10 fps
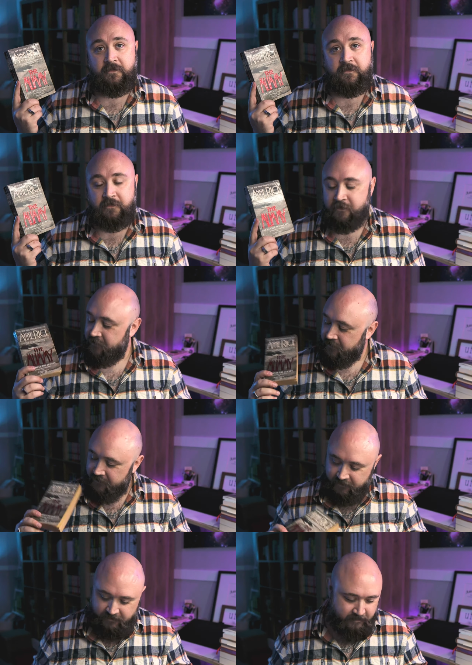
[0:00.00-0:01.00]

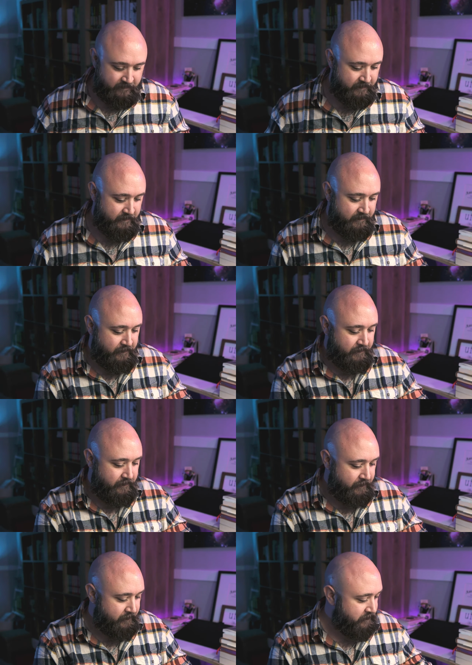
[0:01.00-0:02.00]

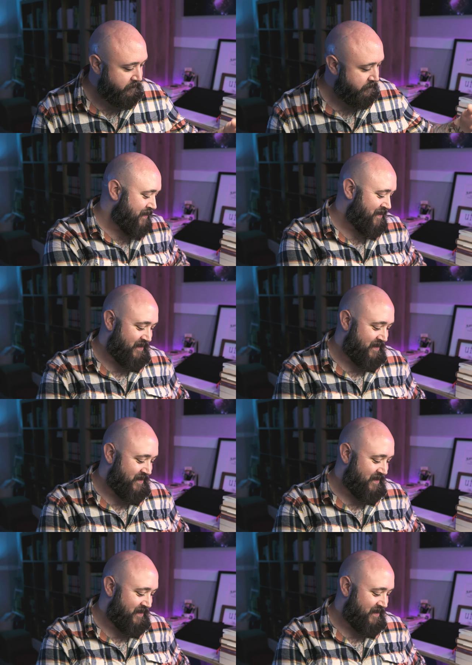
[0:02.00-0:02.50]
(silence)